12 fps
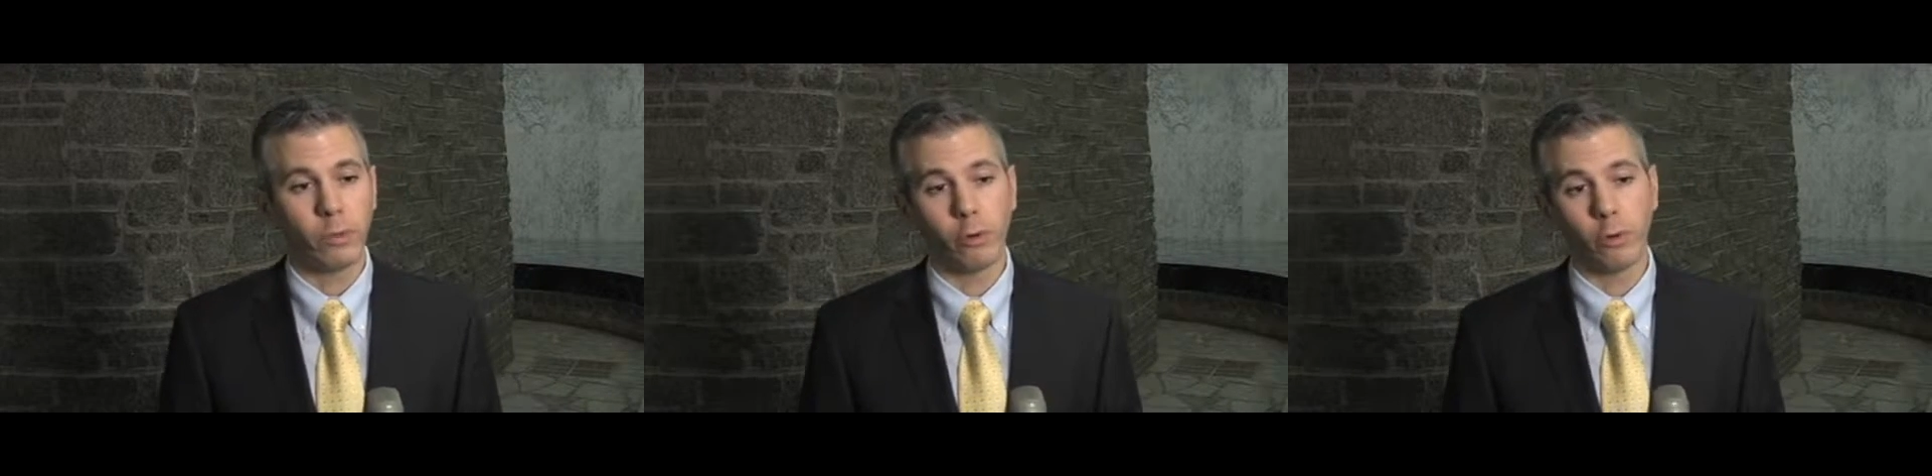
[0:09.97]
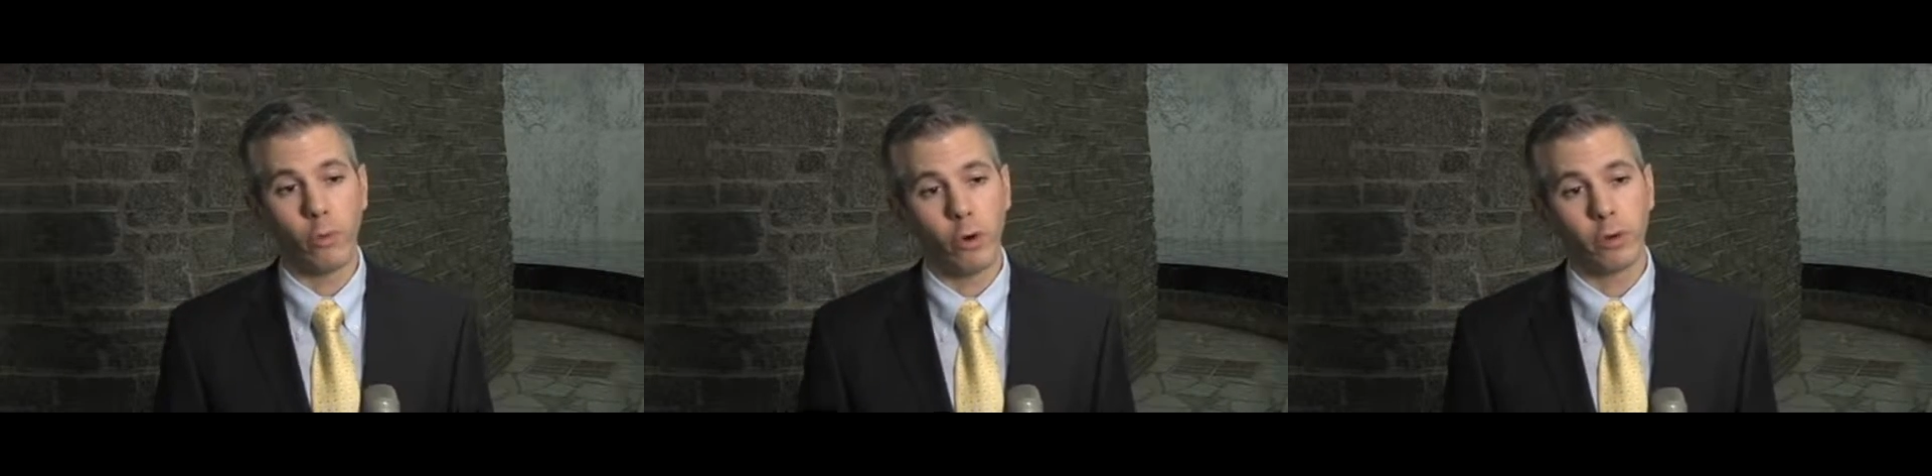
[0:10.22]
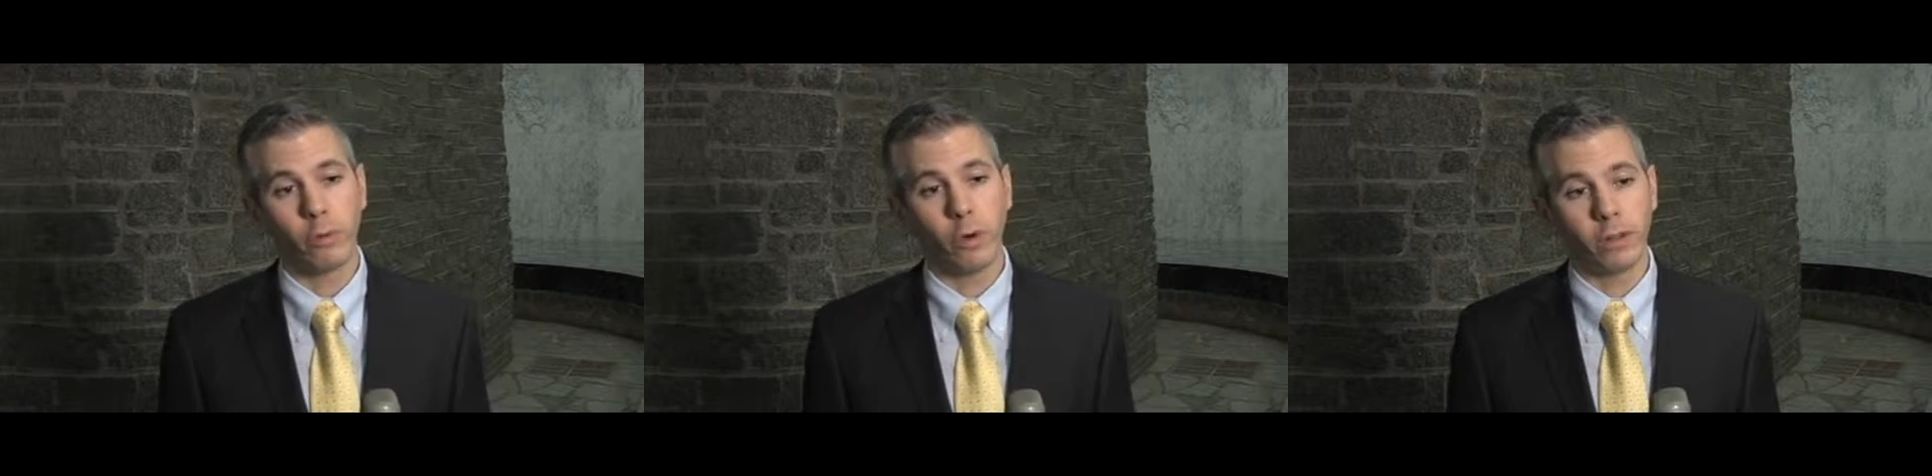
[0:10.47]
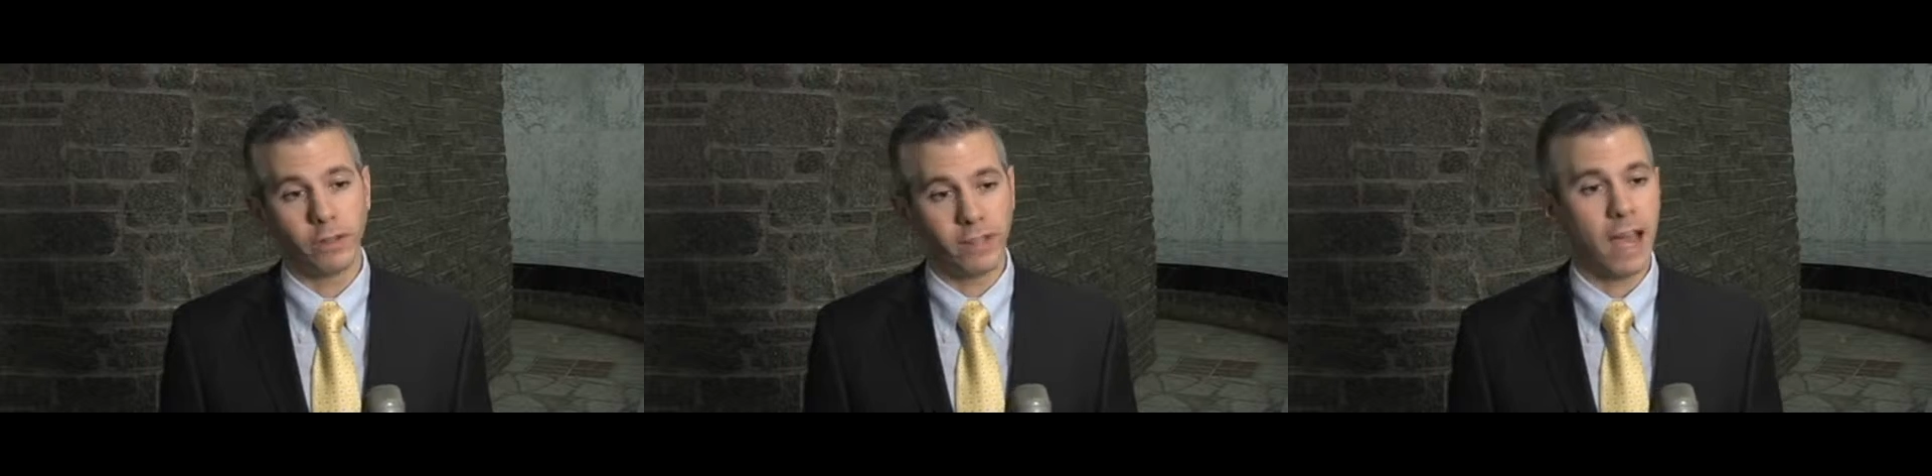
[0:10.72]
We were awarded
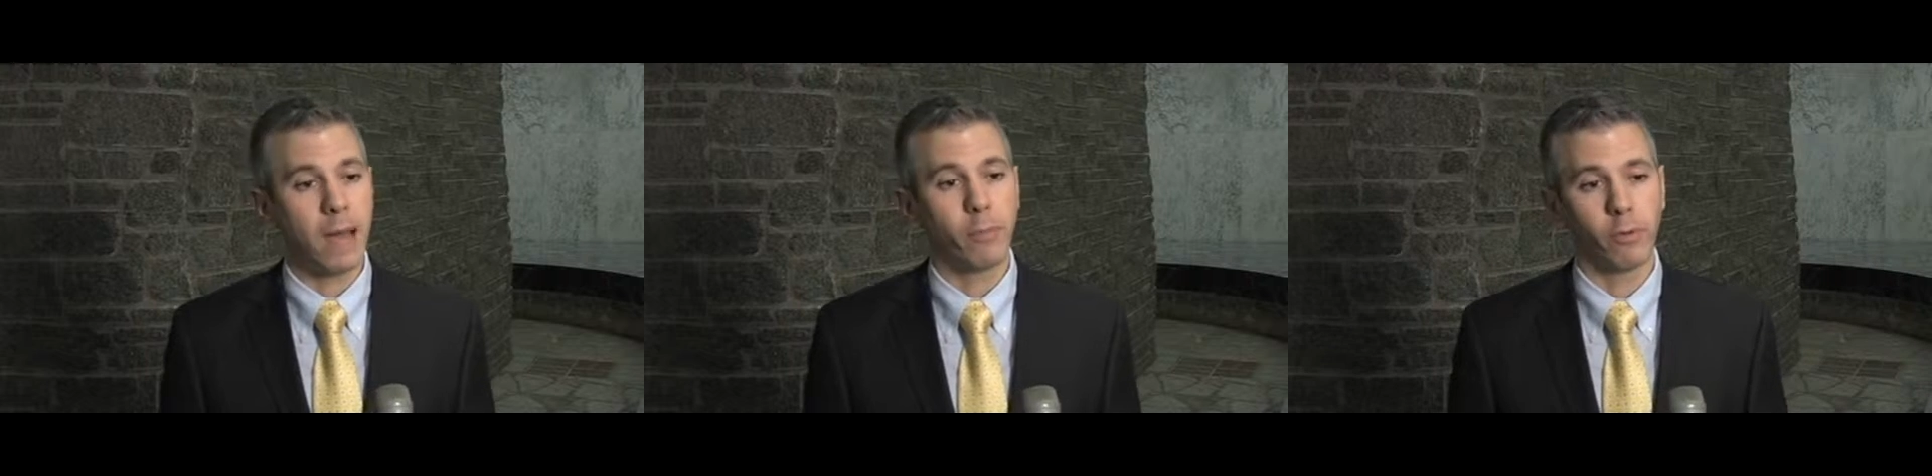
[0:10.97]
one of the top